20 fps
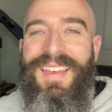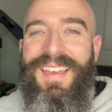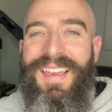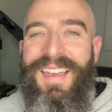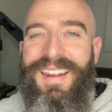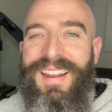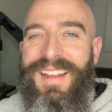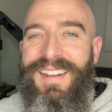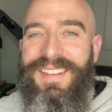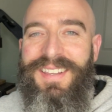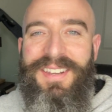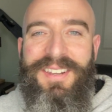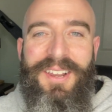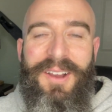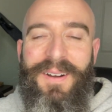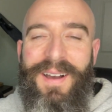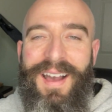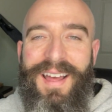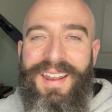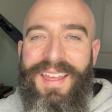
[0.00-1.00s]
and I didn't
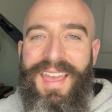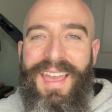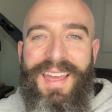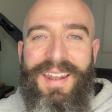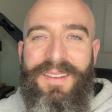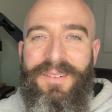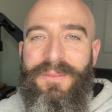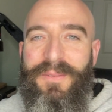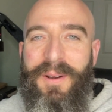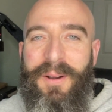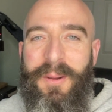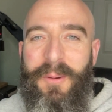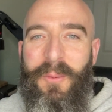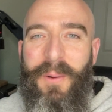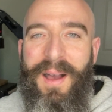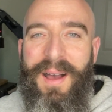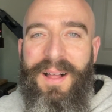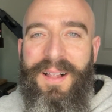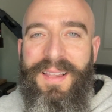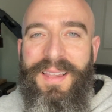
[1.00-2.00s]
know how to edit very
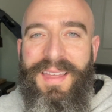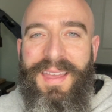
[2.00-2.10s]
well.